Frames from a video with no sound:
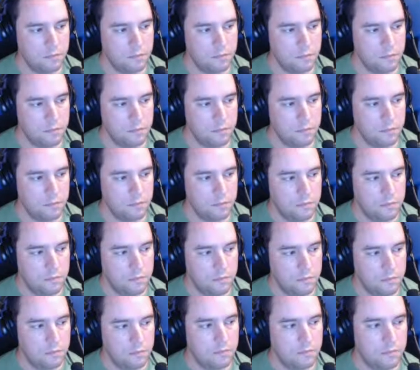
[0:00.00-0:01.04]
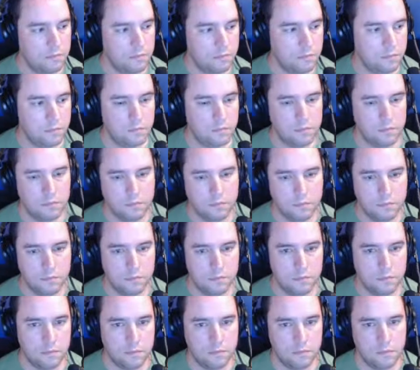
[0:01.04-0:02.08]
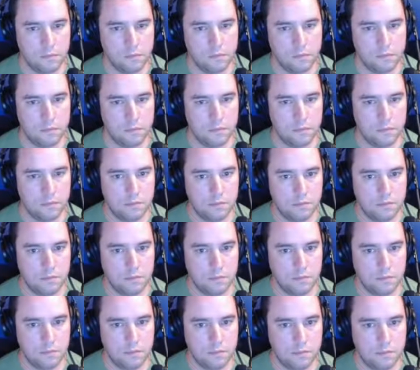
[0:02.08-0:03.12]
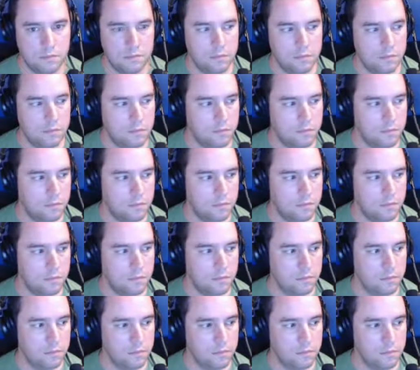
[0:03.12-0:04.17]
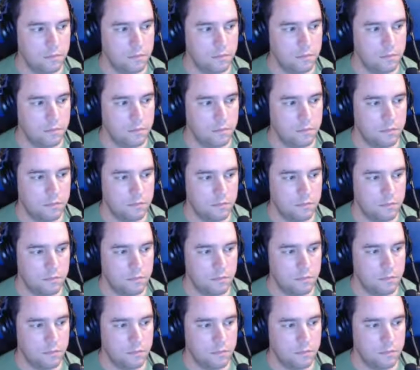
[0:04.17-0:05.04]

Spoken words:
The person shown says nothing.